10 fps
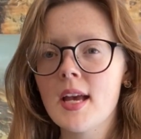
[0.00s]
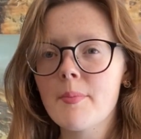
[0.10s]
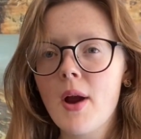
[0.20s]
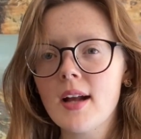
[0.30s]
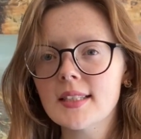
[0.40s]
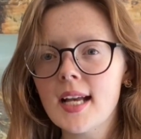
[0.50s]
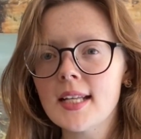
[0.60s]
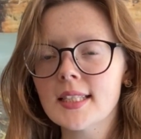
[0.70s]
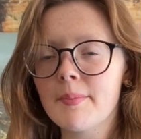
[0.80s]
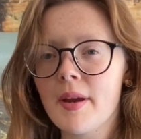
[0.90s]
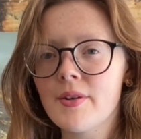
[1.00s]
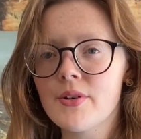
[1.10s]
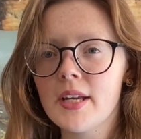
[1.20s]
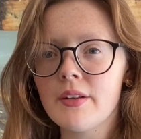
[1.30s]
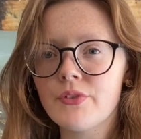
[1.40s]
process and my
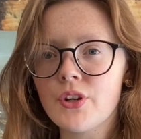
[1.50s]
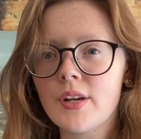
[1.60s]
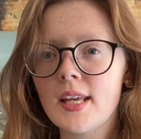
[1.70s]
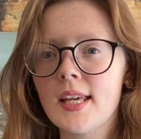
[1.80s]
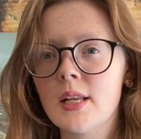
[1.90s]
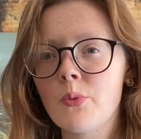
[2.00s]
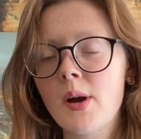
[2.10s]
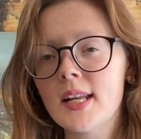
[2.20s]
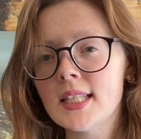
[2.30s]
creative journey and what